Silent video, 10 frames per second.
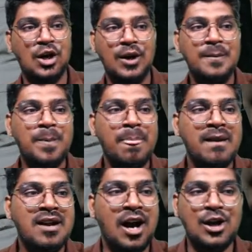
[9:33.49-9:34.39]
all.
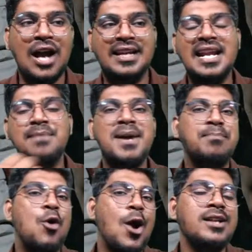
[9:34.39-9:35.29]
Are you agreed my
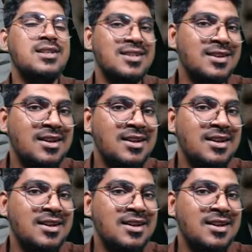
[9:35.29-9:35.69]
point?